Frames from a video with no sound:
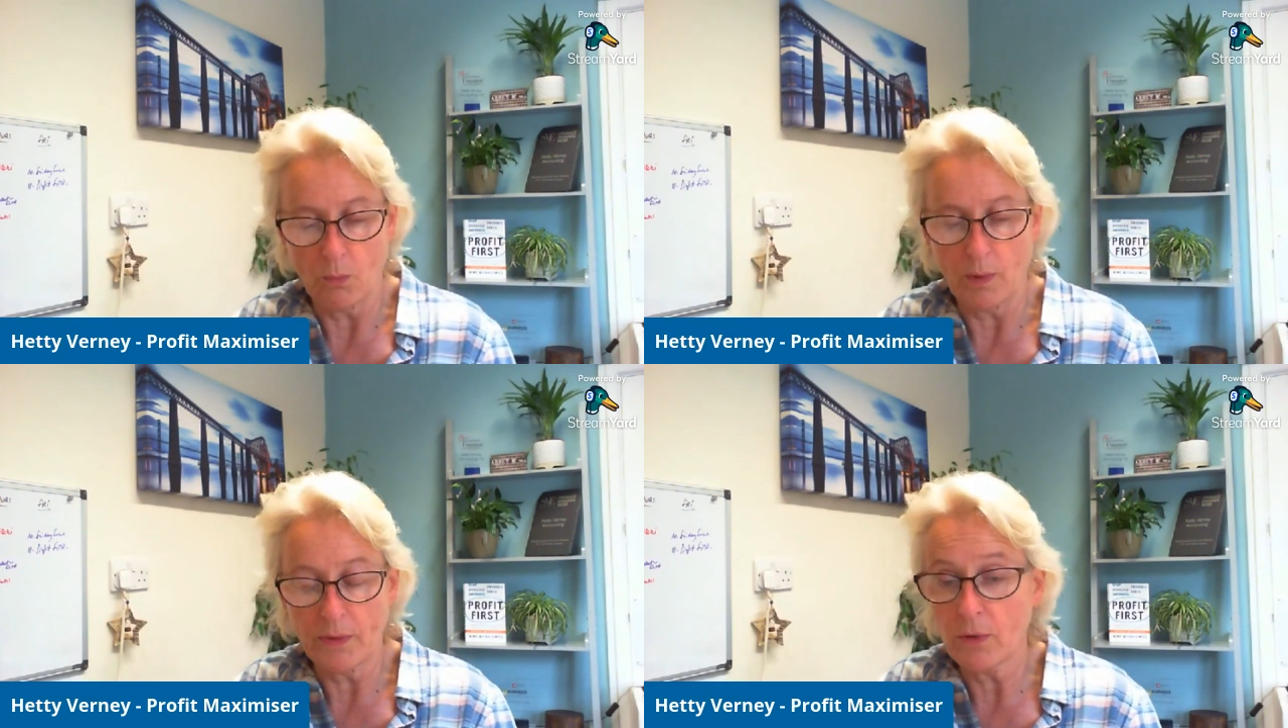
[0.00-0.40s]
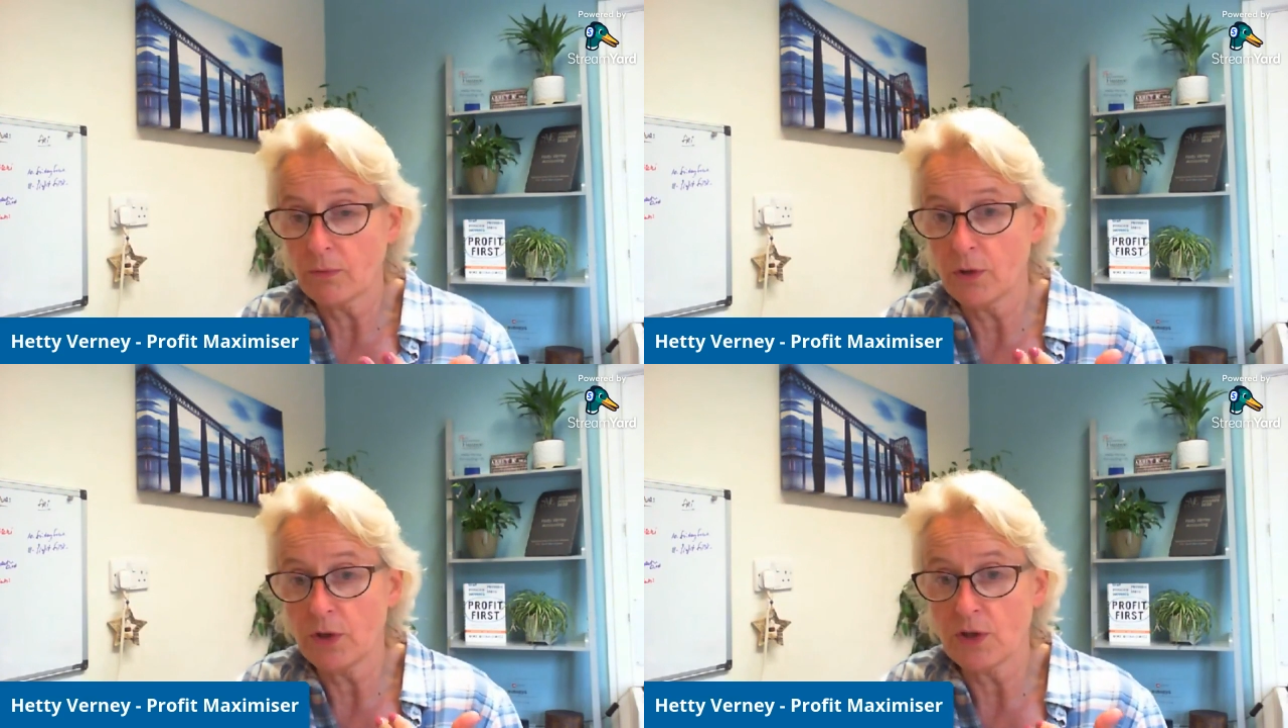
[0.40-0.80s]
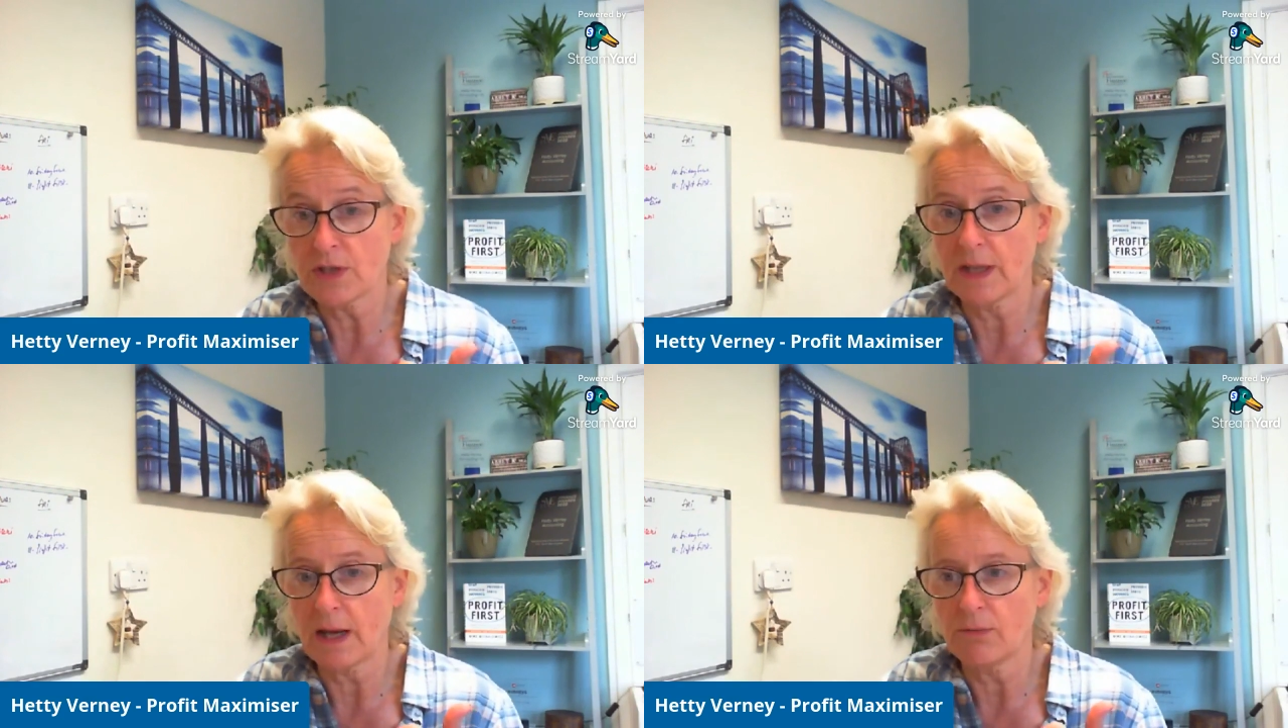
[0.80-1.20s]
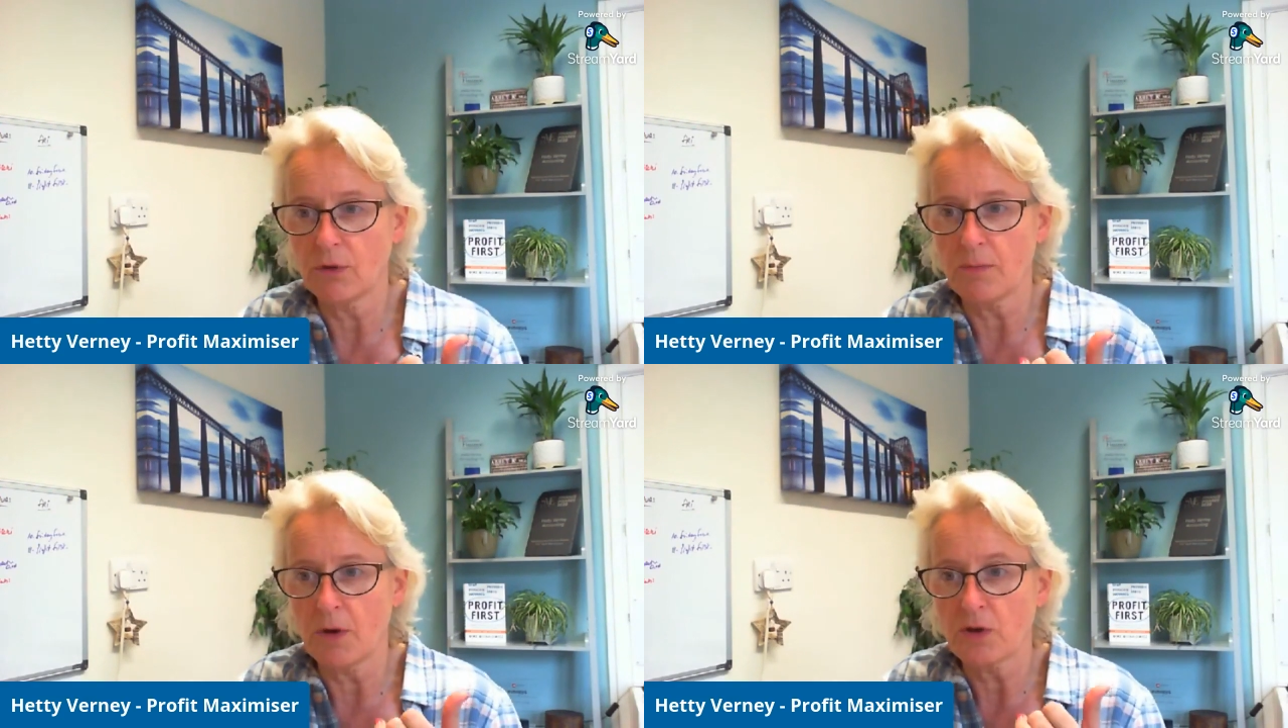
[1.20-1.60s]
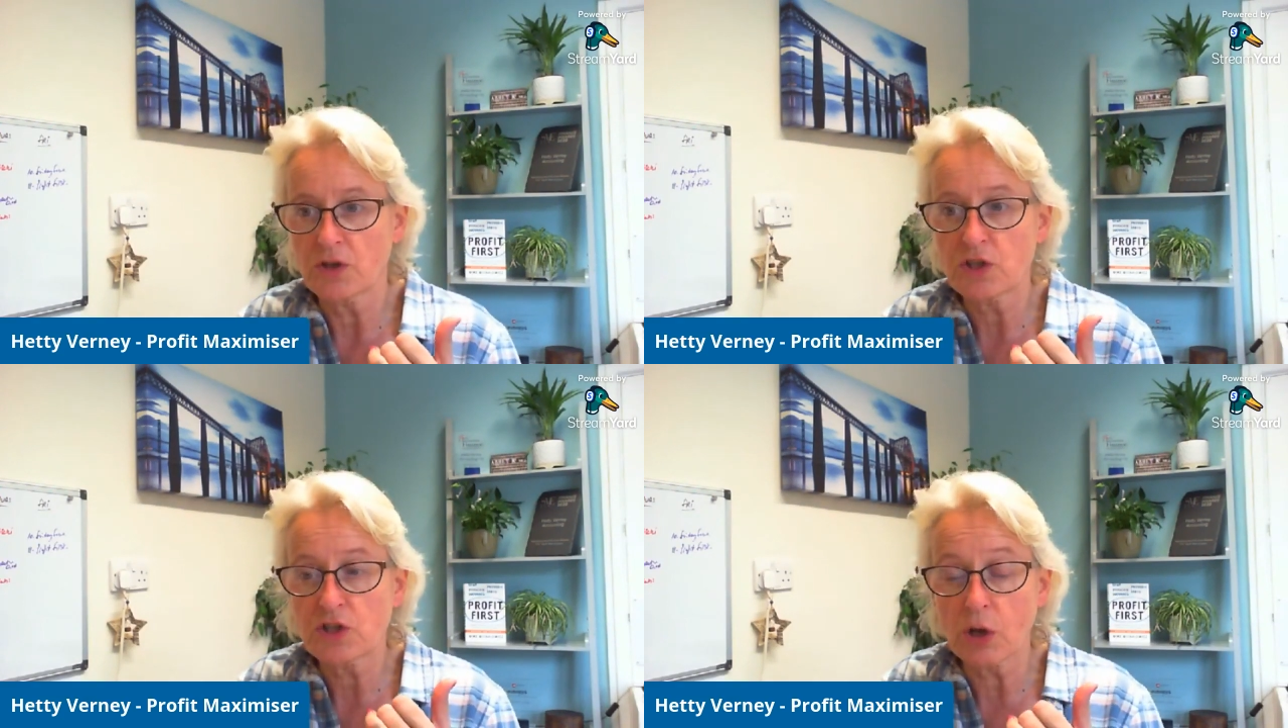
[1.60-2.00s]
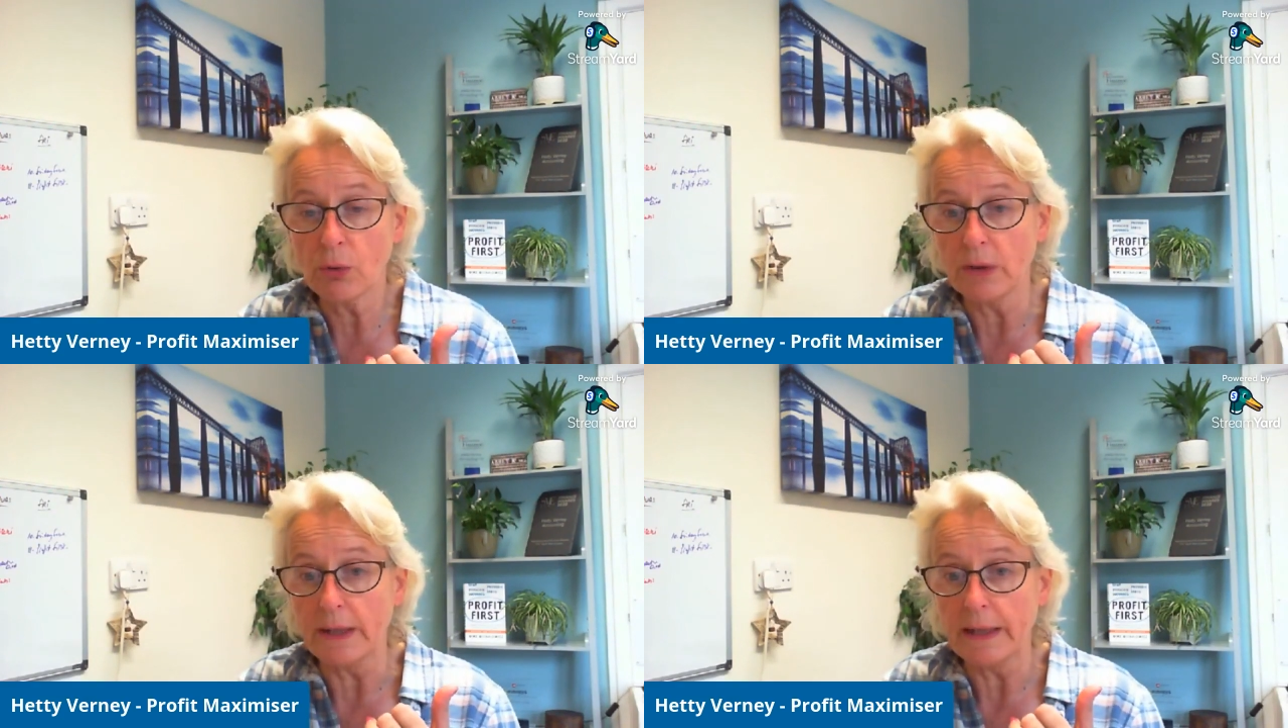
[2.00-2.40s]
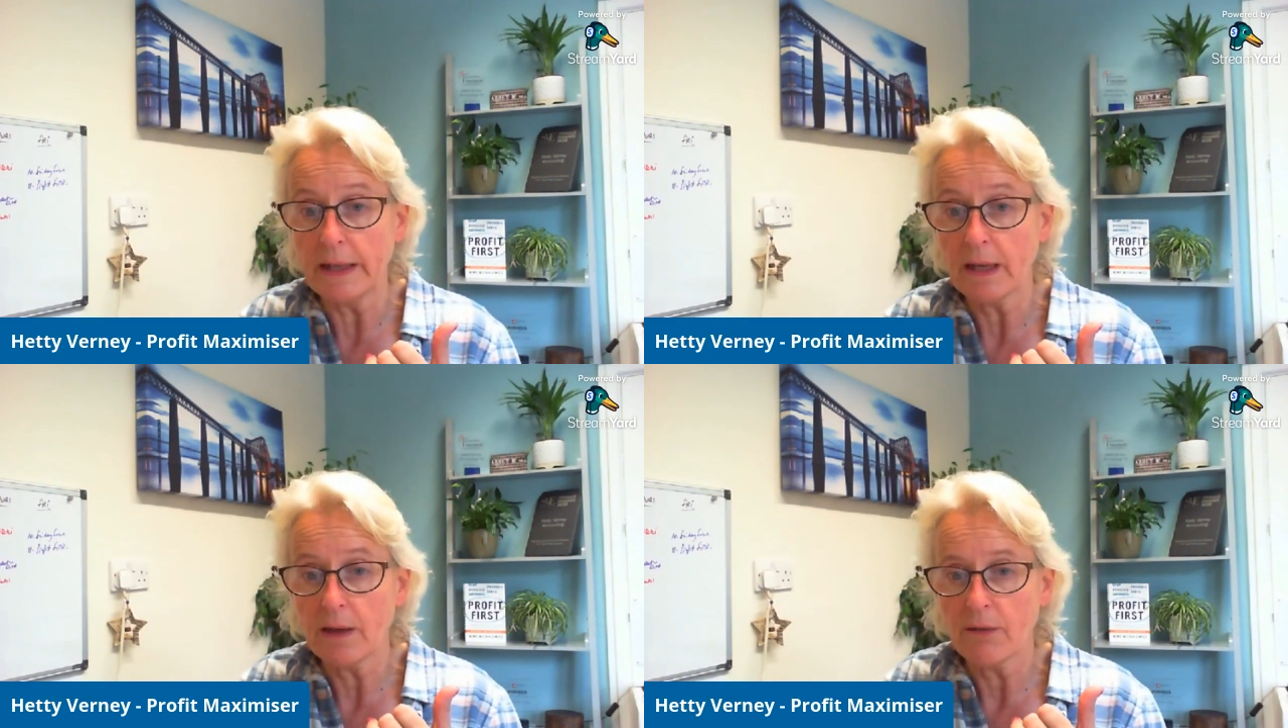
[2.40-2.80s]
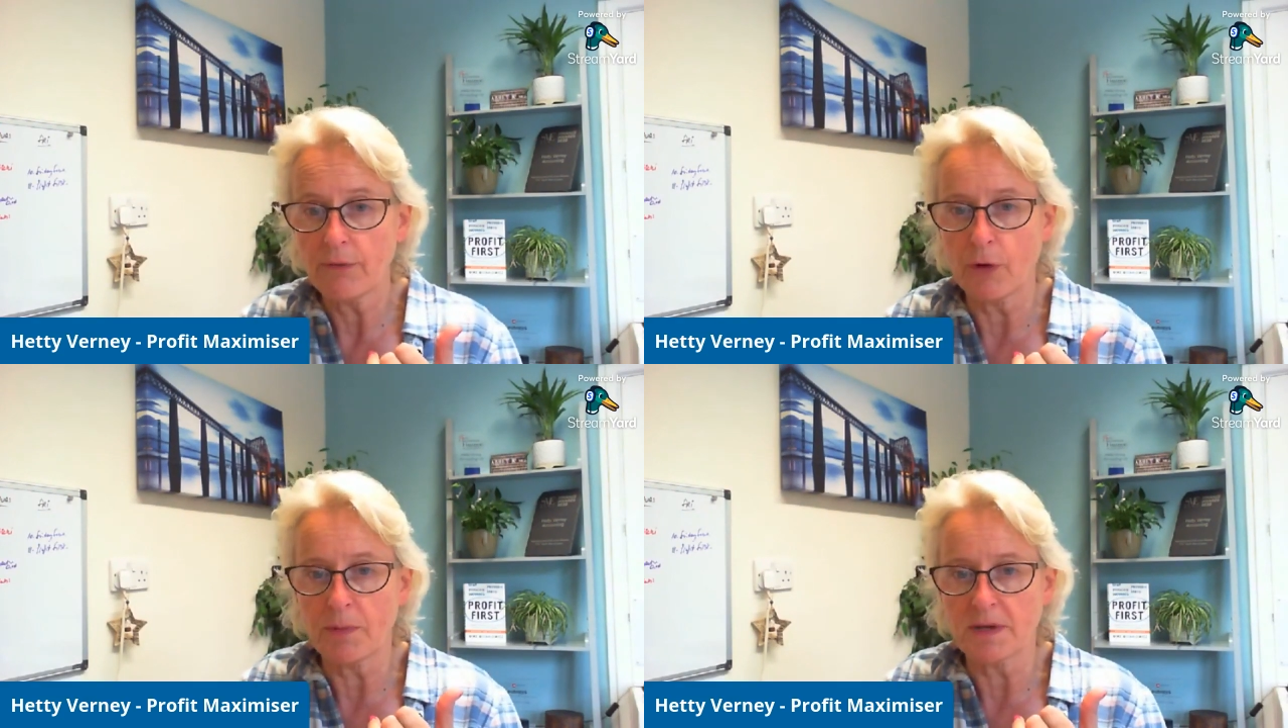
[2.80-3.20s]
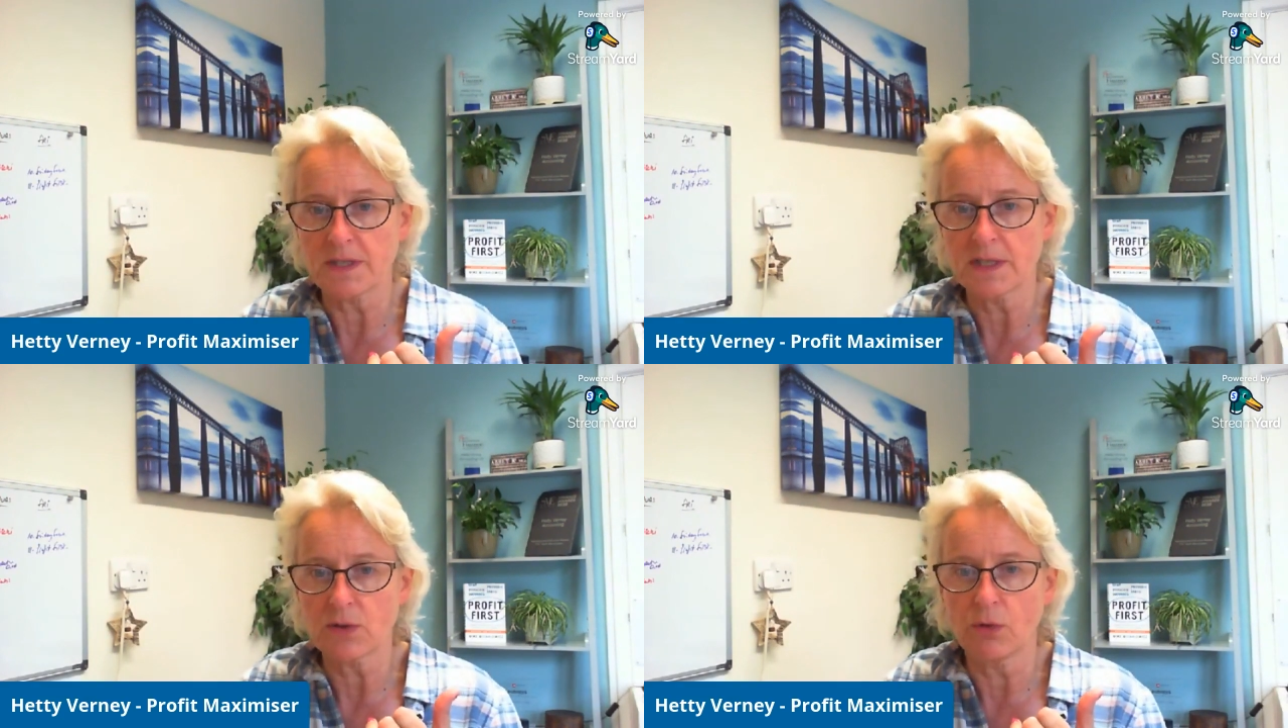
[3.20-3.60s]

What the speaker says: whether you're using that room solely for your business,